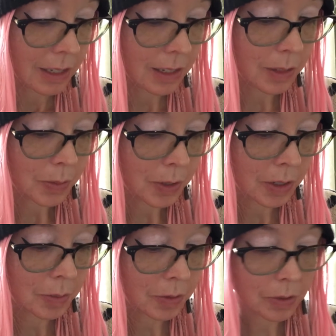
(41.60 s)
this
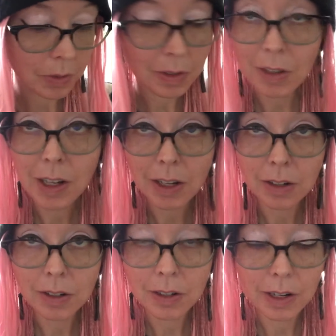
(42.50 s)
morning before we've head out
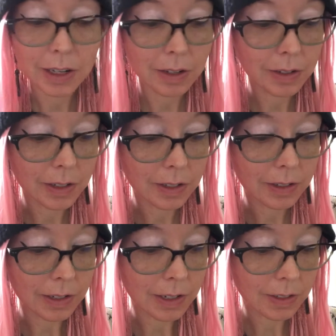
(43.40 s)
on our
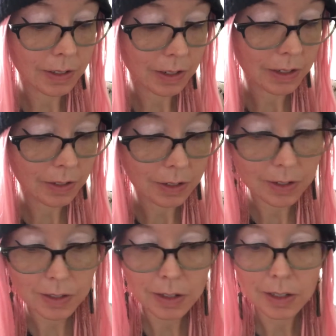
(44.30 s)
errands and I saw it so I
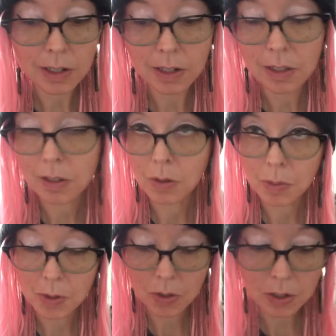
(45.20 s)
just took it down to the
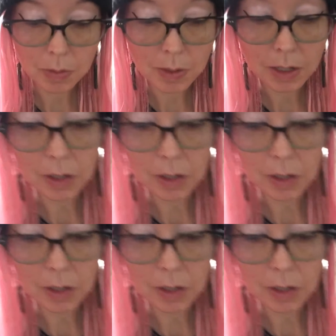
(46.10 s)
sewing machine but he